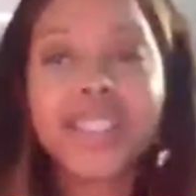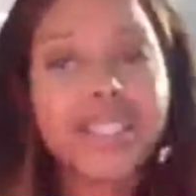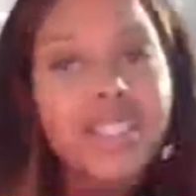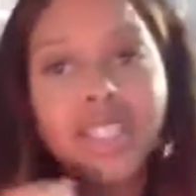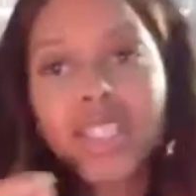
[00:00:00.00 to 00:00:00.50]

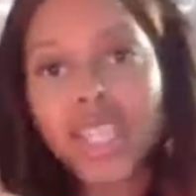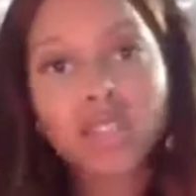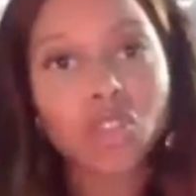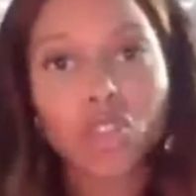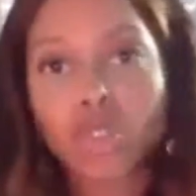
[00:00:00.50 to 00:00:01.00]
This is going to
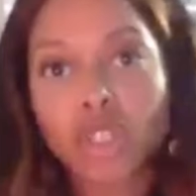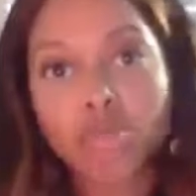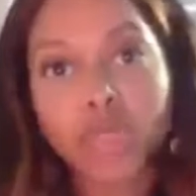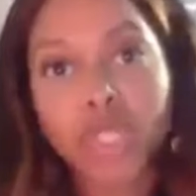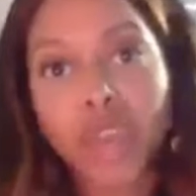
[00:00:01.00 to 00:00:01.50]
sound so
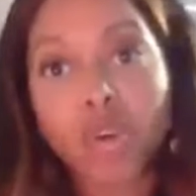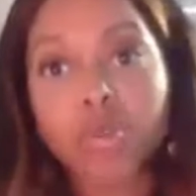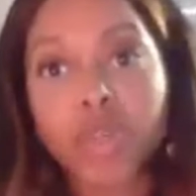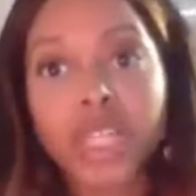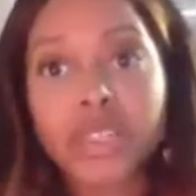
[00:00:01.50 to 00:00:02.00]
simple, and I
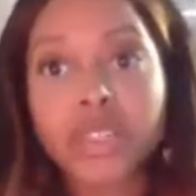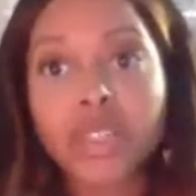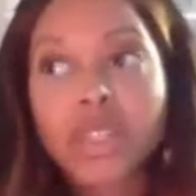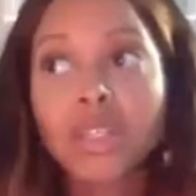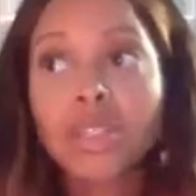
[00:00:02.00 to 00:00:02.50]
hope it
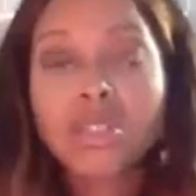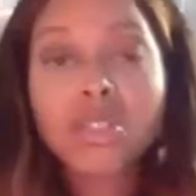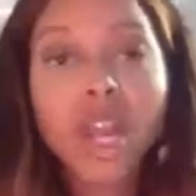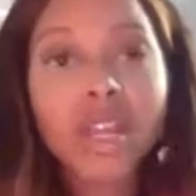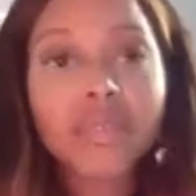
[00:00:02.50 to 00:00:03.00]
is.
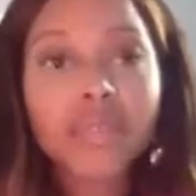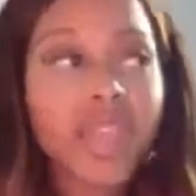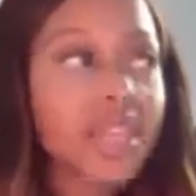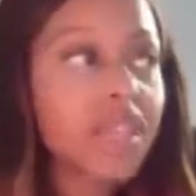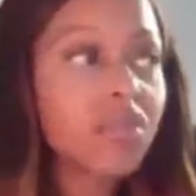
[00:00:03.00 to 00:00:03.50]
Start
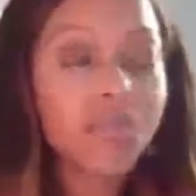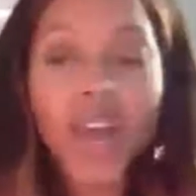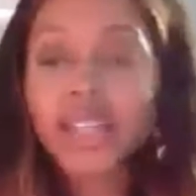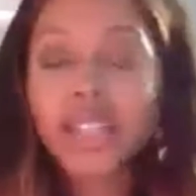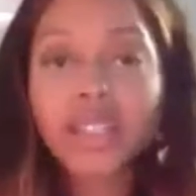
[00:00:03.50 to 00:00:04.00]

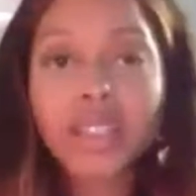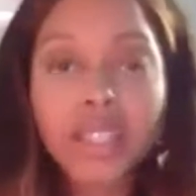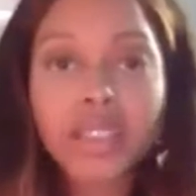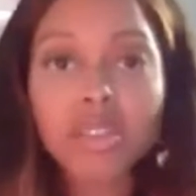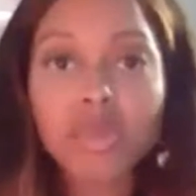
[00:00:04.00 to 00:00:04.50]
finding the
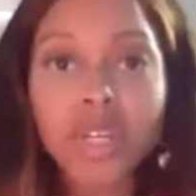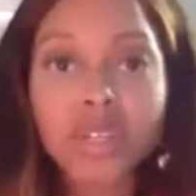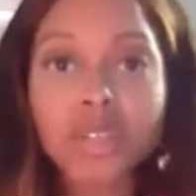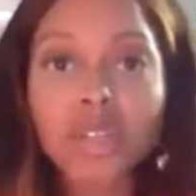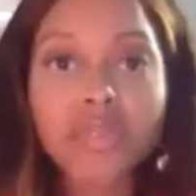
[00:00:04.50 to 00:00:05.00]
things about
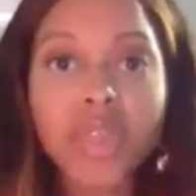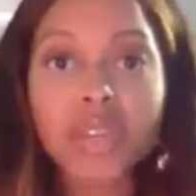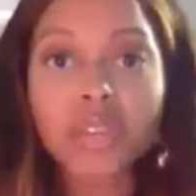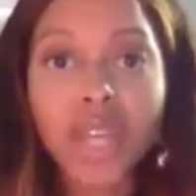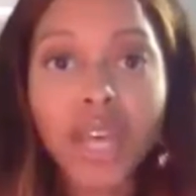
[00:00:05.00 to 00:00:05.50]
yourself
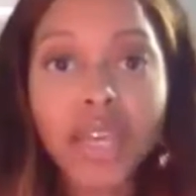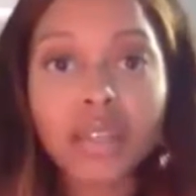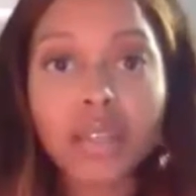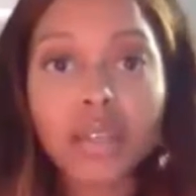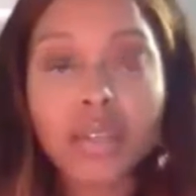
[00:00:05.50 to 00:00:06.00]
that you
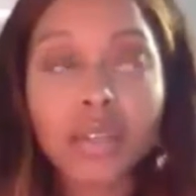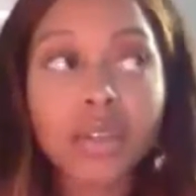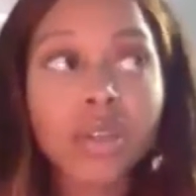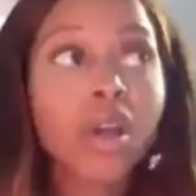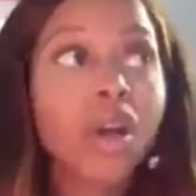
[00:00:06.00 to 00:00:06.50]
like.
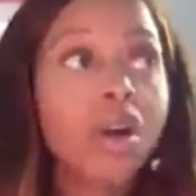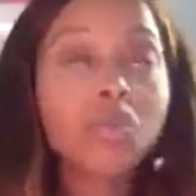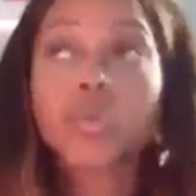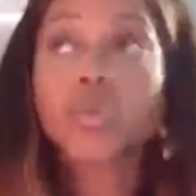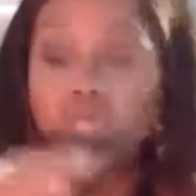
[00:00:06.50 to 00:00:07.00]

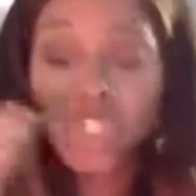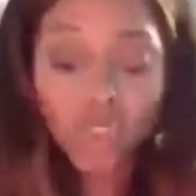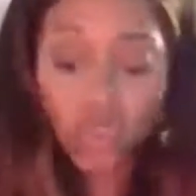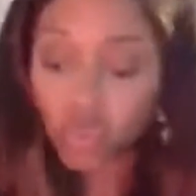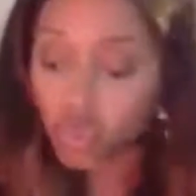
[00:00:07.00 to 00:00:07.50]

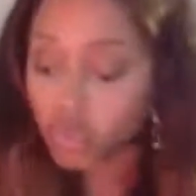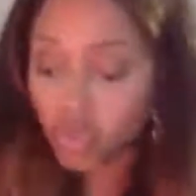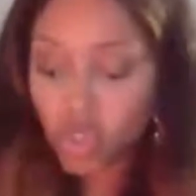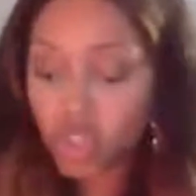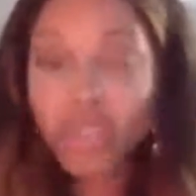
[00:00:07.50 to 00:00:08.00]
Just,
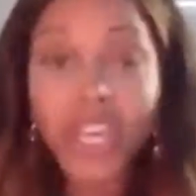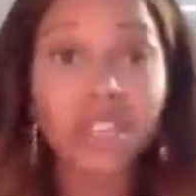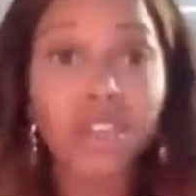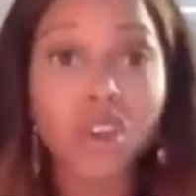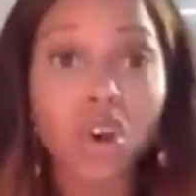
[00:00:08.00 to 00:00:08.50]
do you
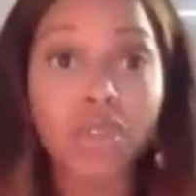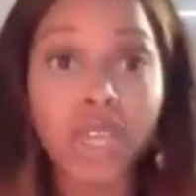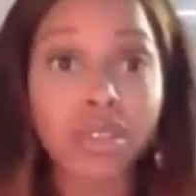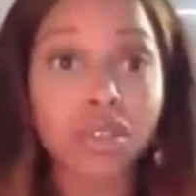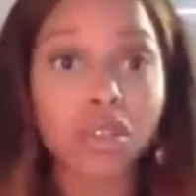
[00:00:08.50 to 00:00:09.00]
like your
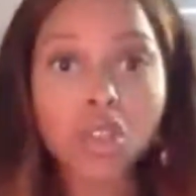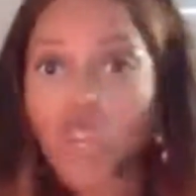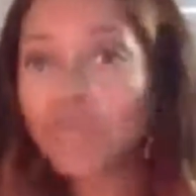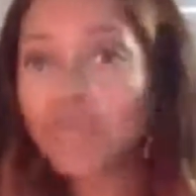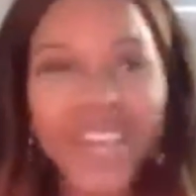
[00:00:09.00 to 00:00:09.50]
toenails?
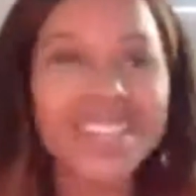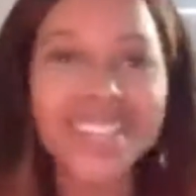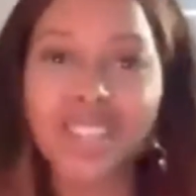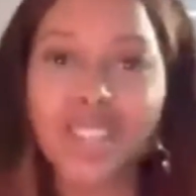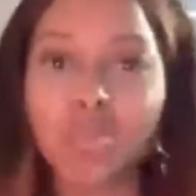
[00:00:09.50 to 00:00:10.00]
Start
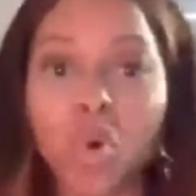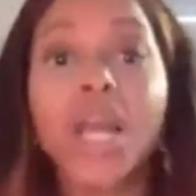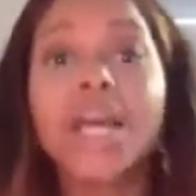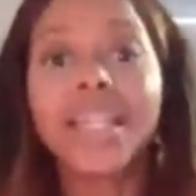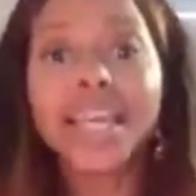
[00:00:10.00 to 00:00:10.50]
painting them
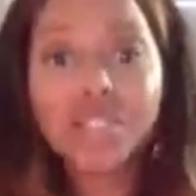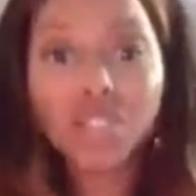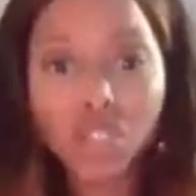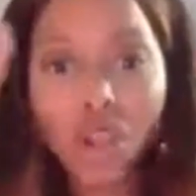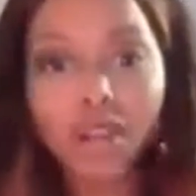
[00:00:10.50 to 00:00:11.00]
more. Like,
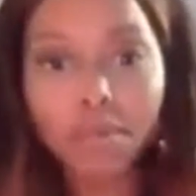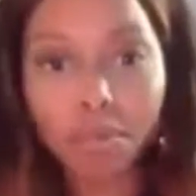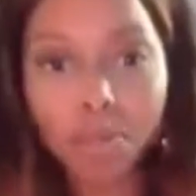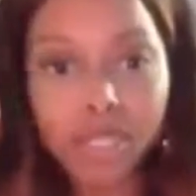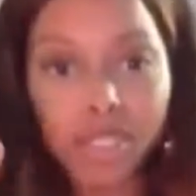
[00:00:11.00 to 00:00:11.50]

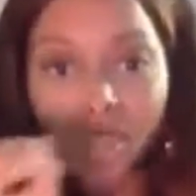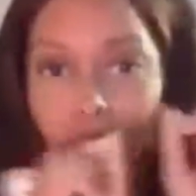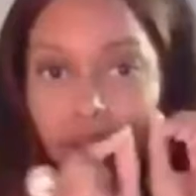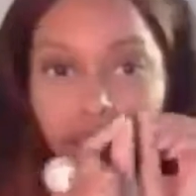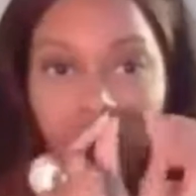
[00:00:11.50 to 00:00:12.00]
start building
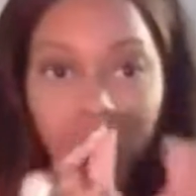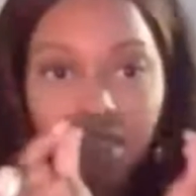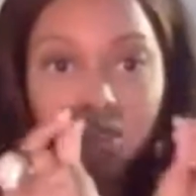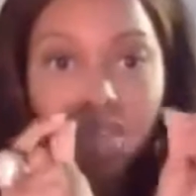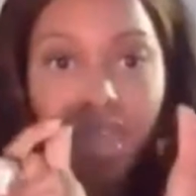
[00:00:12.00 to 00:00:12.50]
on the
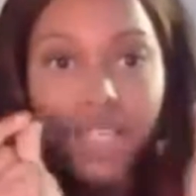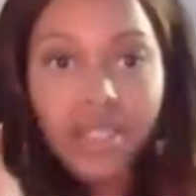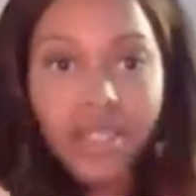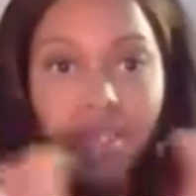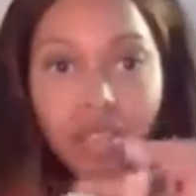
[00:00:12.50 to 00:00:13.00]
little
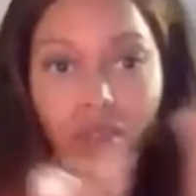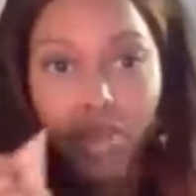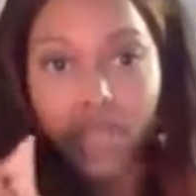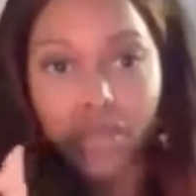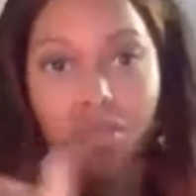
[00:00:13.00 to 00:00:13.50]
tiny things
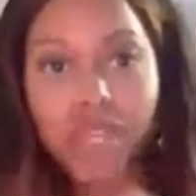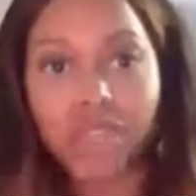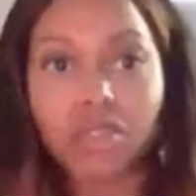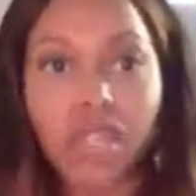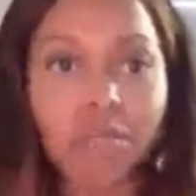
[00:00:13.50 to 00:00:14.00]
about you
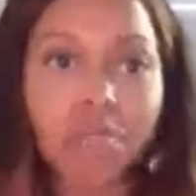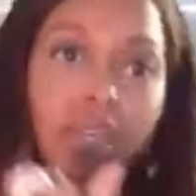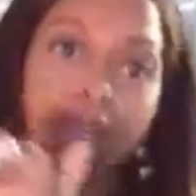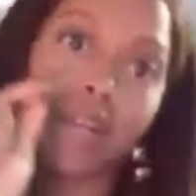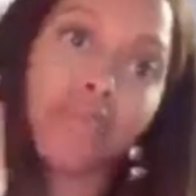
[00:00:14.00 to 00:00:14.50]
that you like,
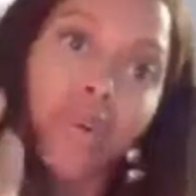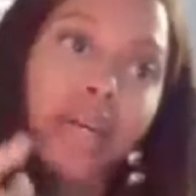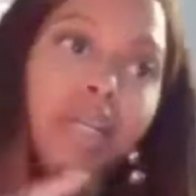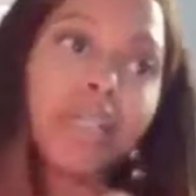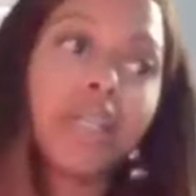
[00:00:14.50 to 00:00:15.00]
because I
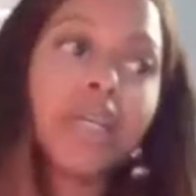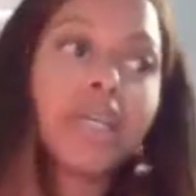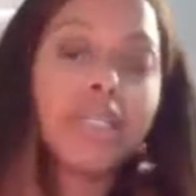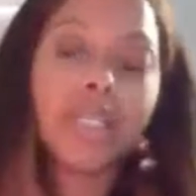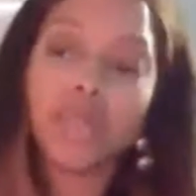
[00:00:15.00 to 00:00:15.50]
find
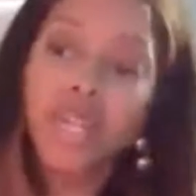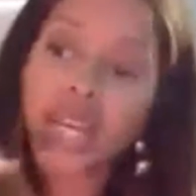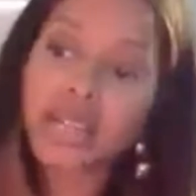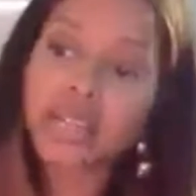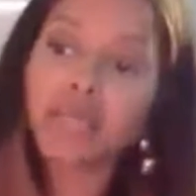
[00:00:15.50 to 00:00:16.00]
that when
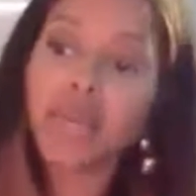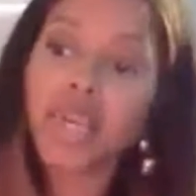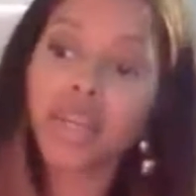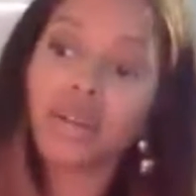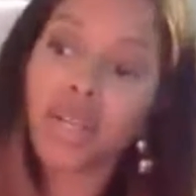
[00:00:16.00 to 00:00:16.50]
I ask
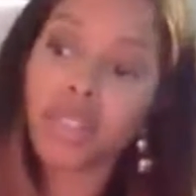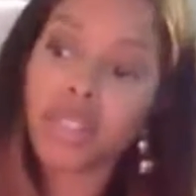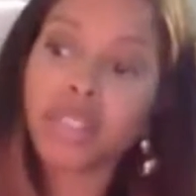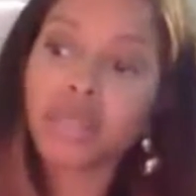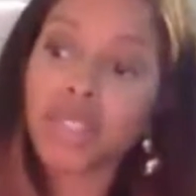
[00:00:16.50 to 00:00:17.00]
somebody to write a
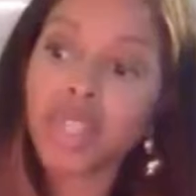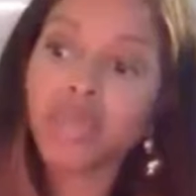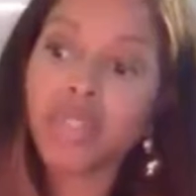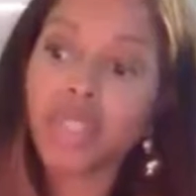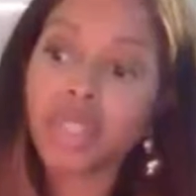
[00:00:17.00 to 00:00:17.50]
list of
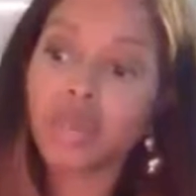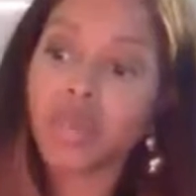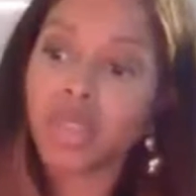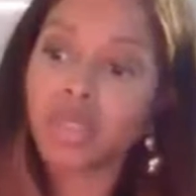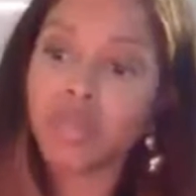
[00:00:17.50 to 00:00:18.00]
7 things
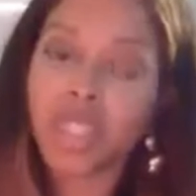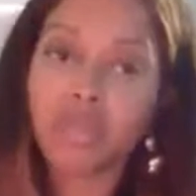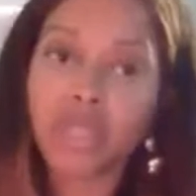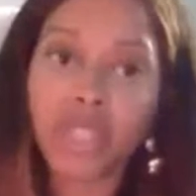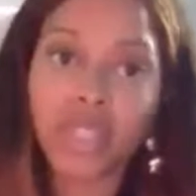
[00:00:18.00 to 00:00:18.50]
about
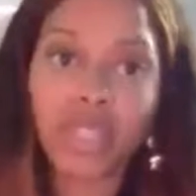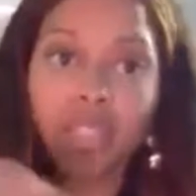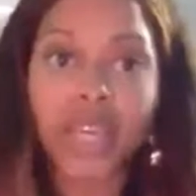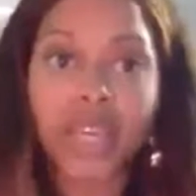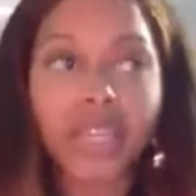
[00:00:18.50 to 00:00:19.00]
themselves that they
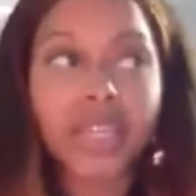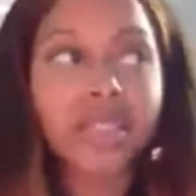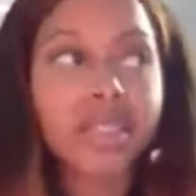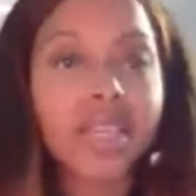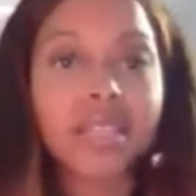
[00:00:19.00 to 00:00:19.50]
like,
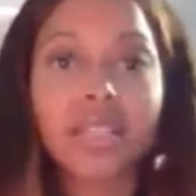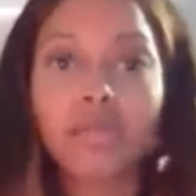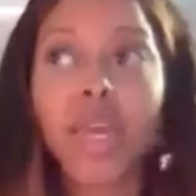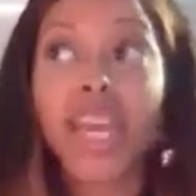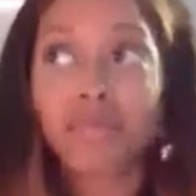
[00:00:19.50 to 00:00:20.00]
it takes
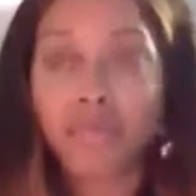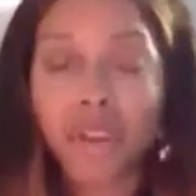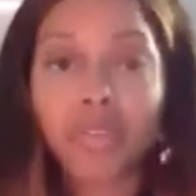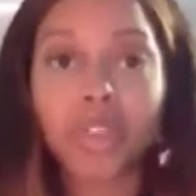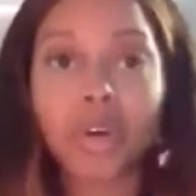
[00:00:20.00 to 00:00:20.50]
them a
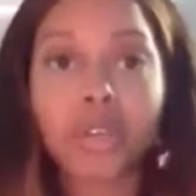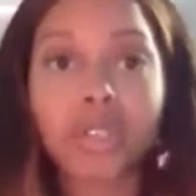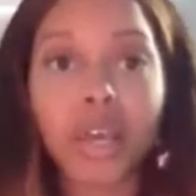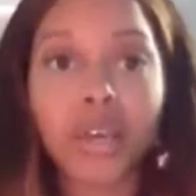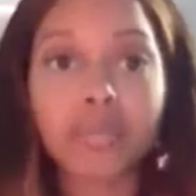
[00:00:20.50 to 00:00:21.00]
very
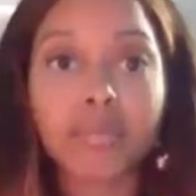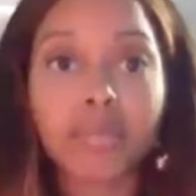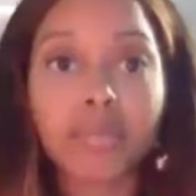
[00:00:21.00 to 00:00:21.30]
long time.